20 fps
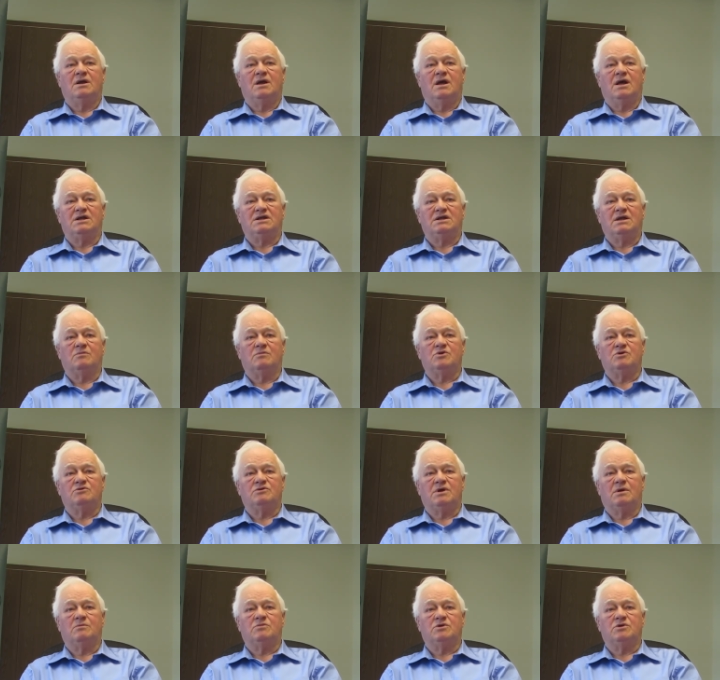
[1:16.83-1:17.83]
at
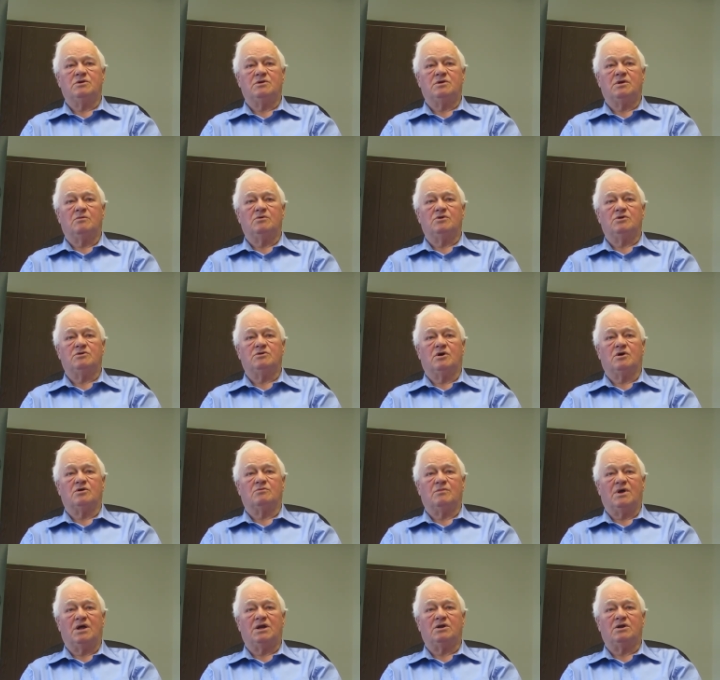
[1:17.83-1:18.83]

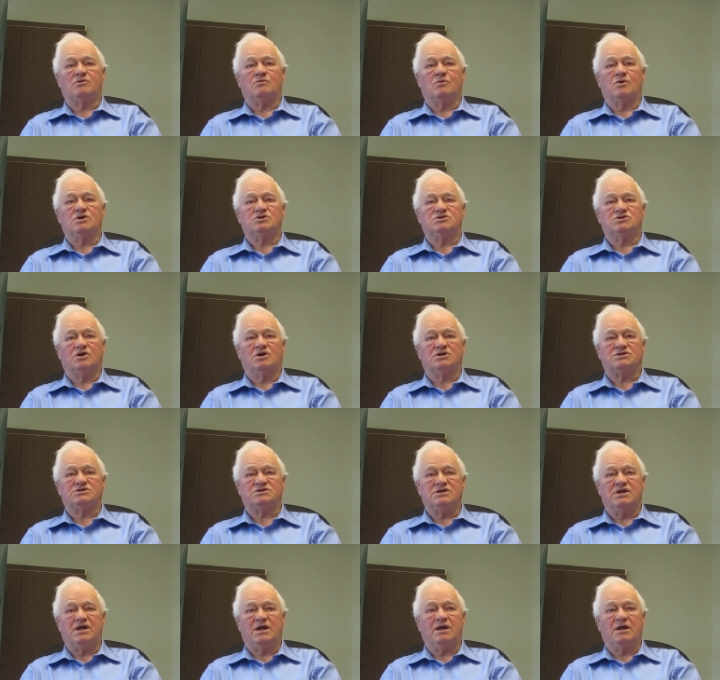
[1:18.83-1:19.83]

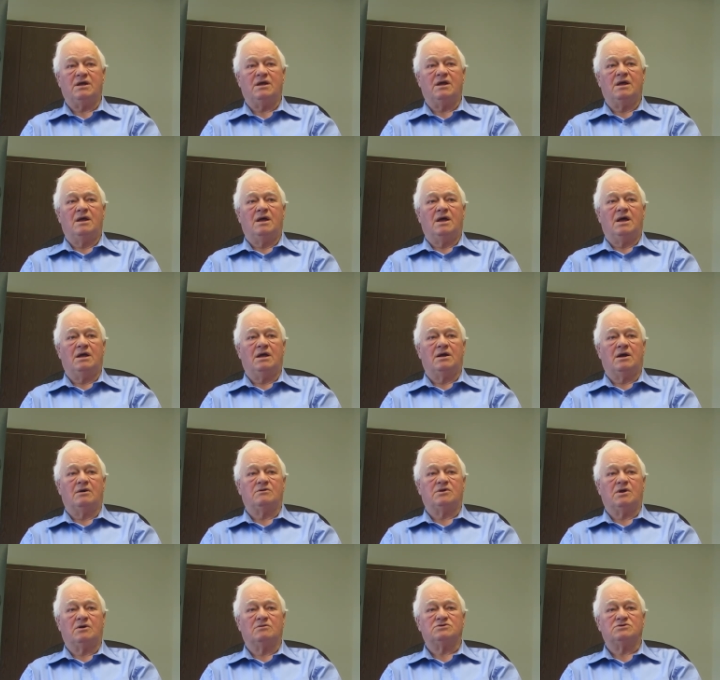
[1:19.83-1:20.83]
www.manitouwadge.ca and our
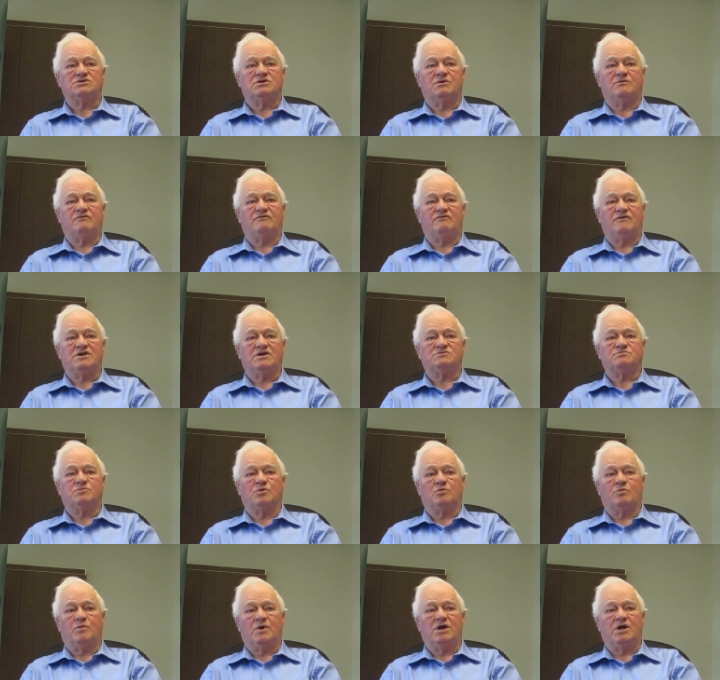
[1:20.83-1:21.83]
township
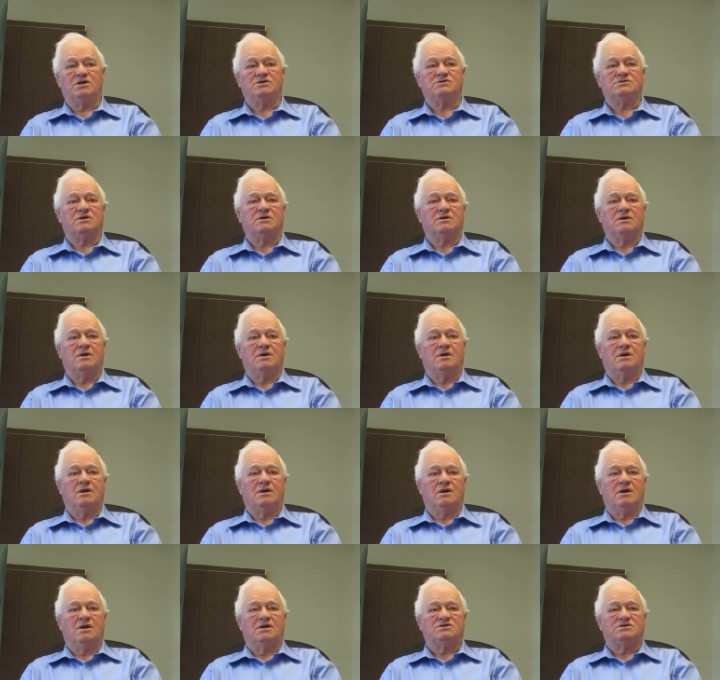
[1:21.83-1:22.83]
Facebook page.
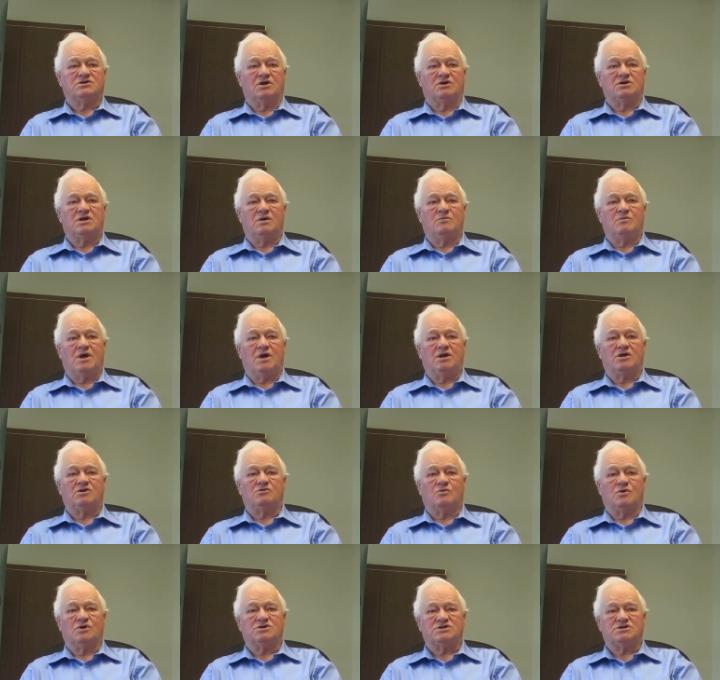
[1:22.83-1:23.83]
Sante
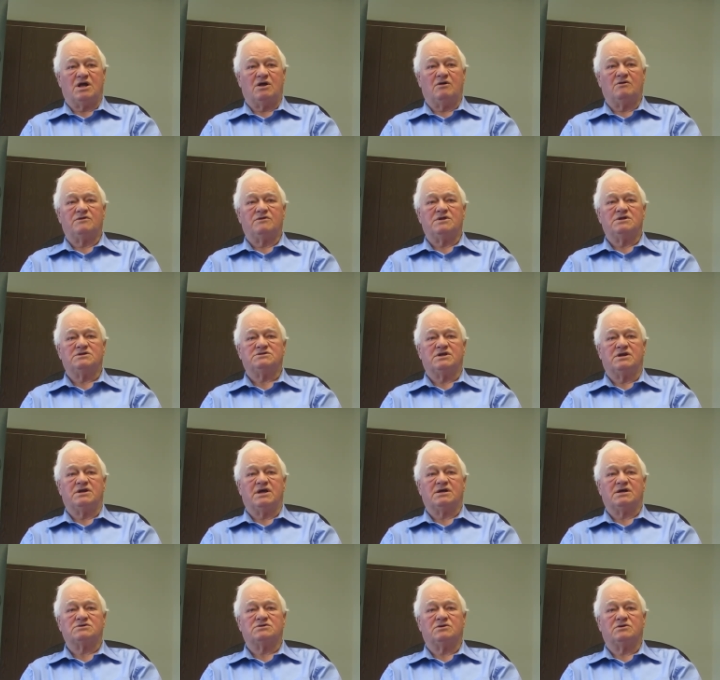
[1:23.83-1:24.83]
Manitouwadge Health is an
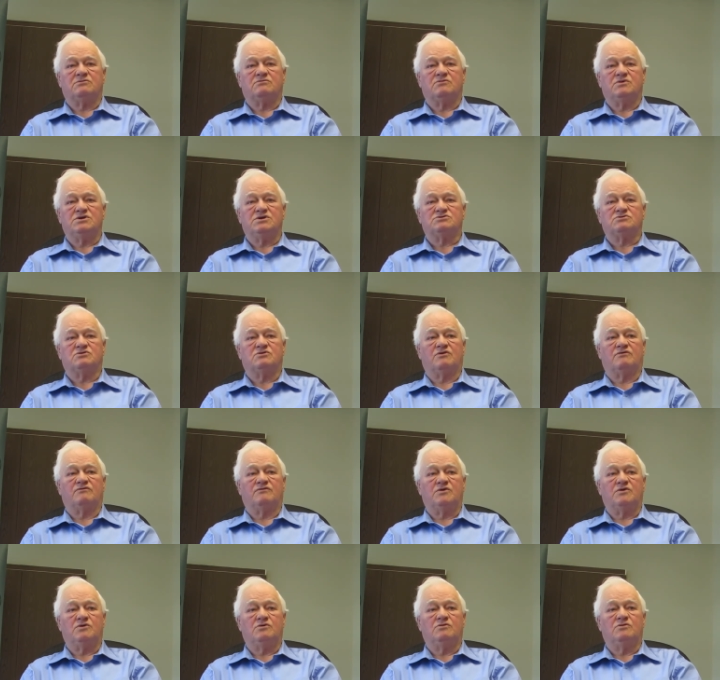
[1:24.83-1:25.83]
excellent resource
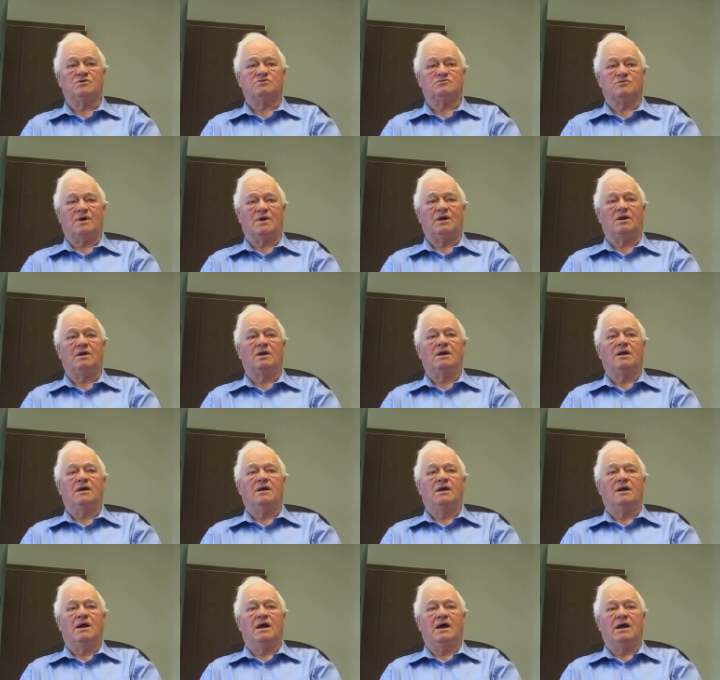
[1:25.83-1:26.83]
for you as well
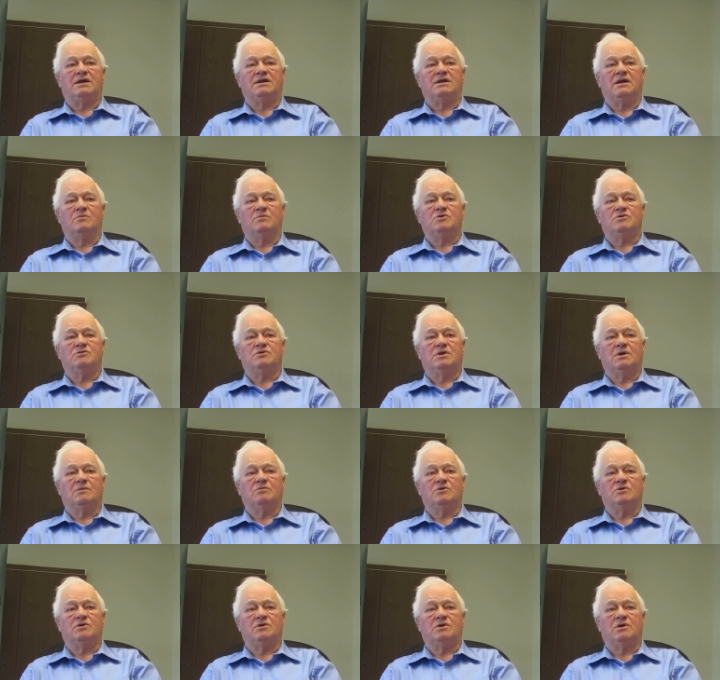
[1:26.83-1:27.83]
at
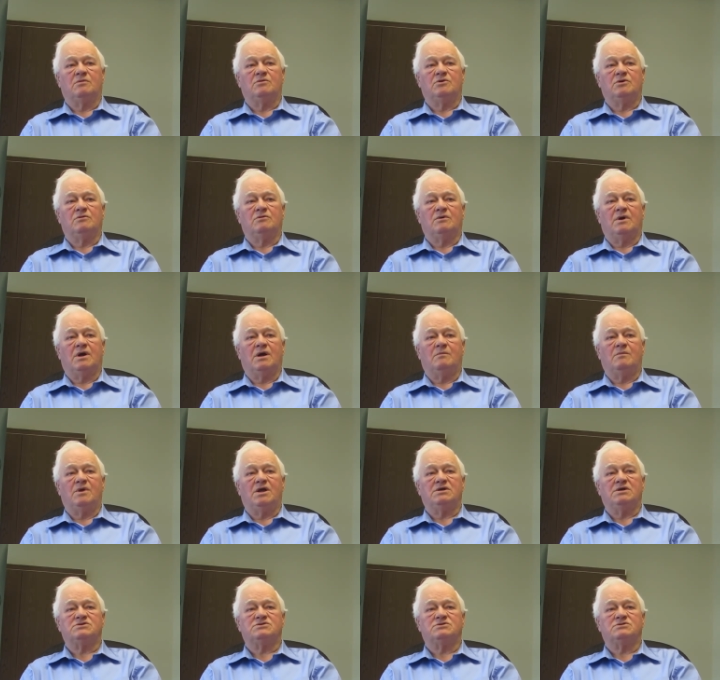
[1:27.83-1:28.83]

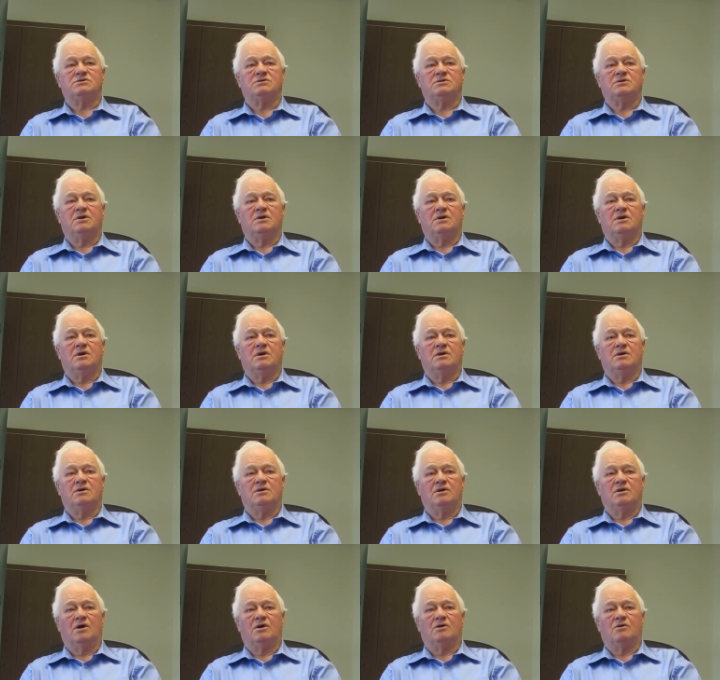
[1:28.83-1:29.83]

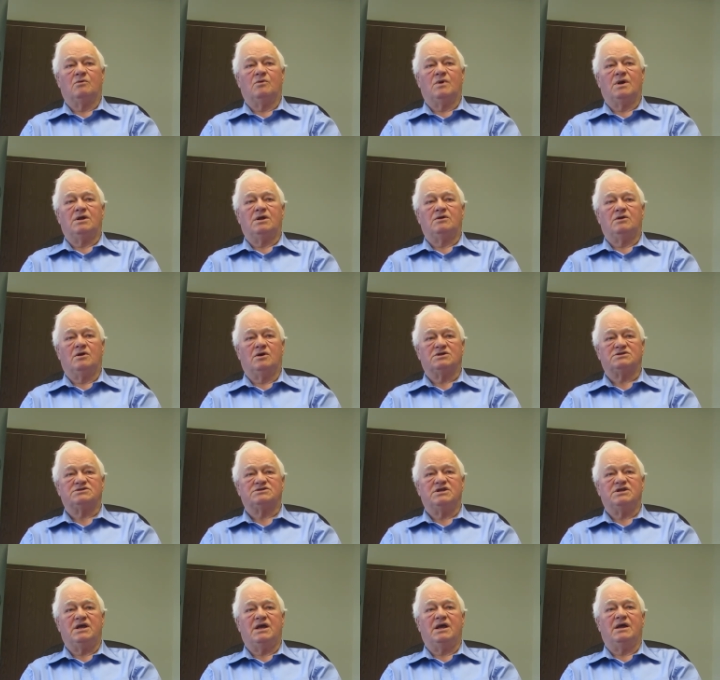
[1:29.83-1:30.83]

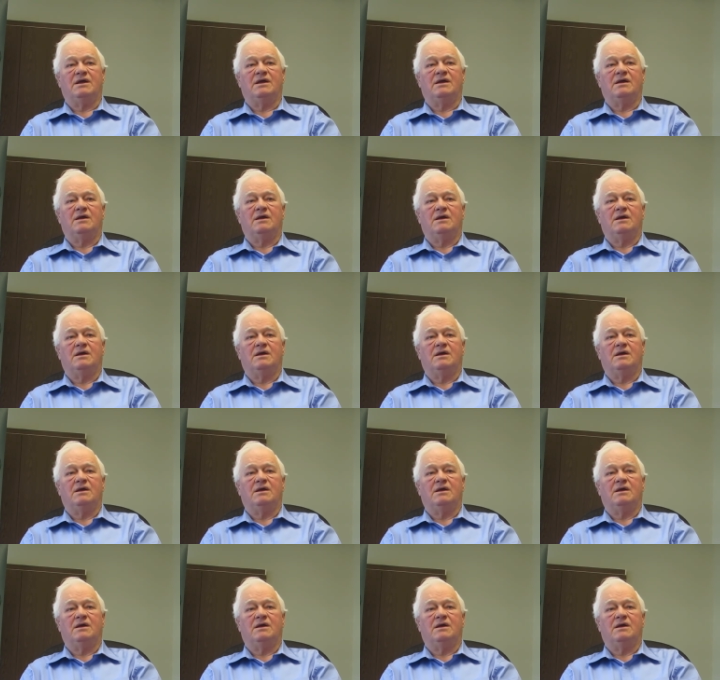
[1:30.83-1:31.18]
www.mh.on.ca.